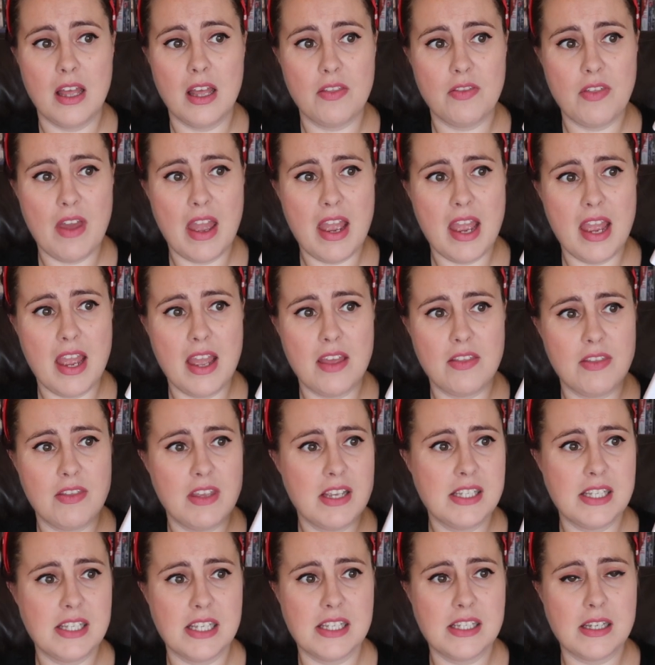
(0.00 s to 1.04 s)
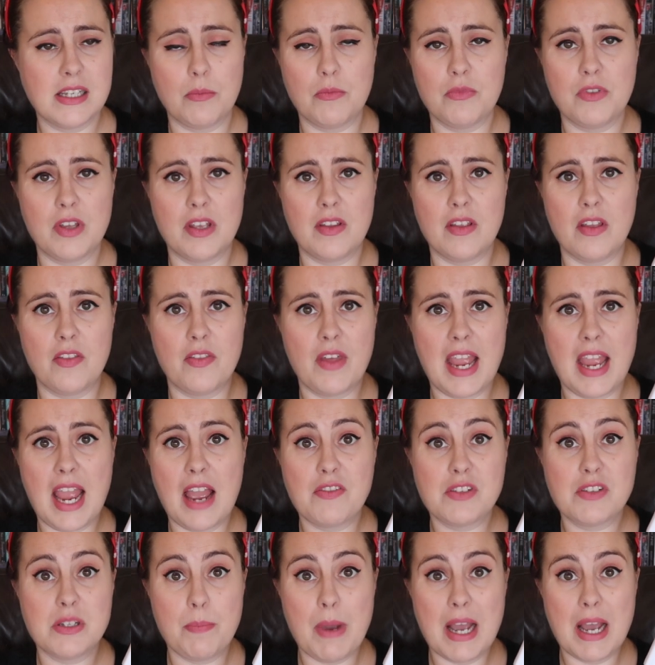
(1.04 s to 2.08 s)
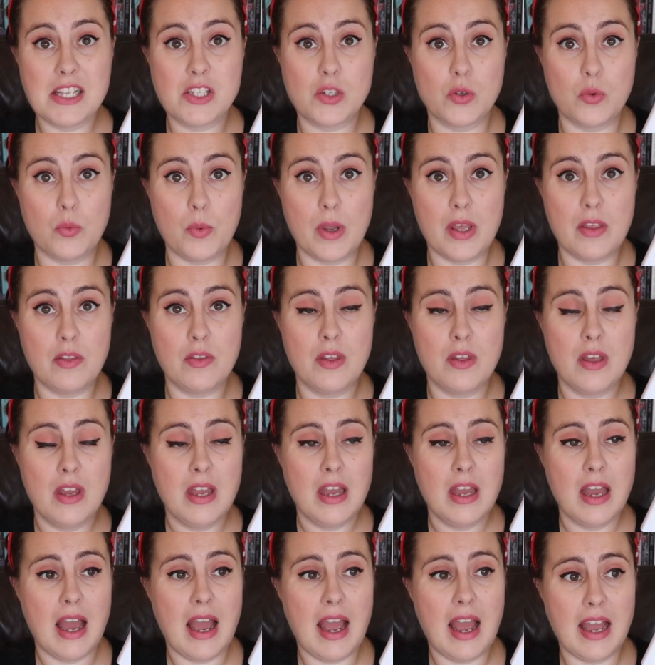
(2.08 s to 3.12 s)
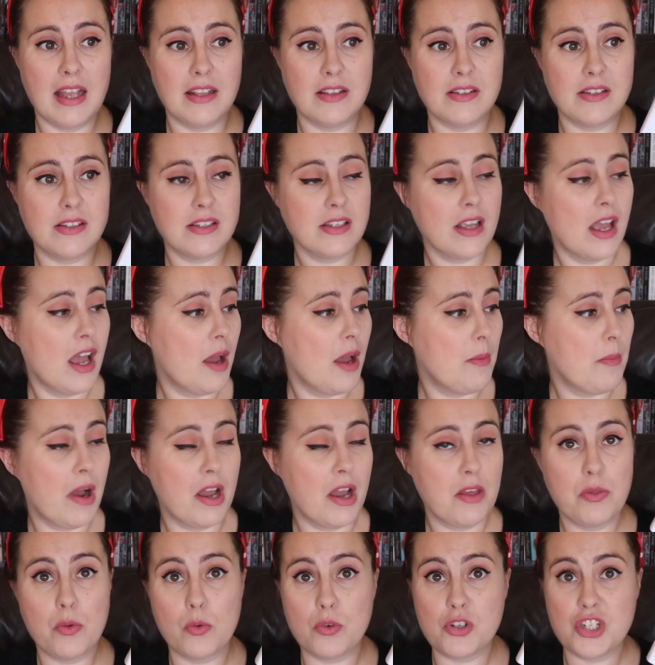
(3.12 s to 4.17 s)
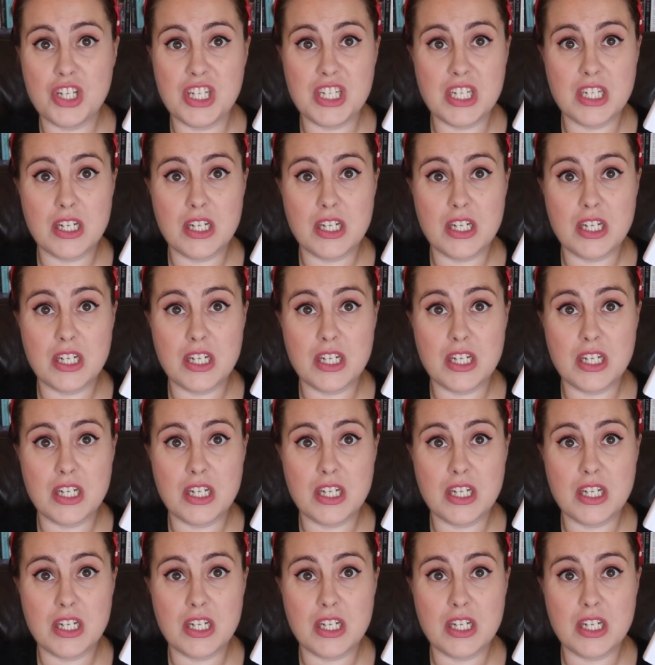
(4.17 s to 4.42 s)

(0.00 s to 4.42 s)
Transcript: This is something that they have to battle with, and I thought she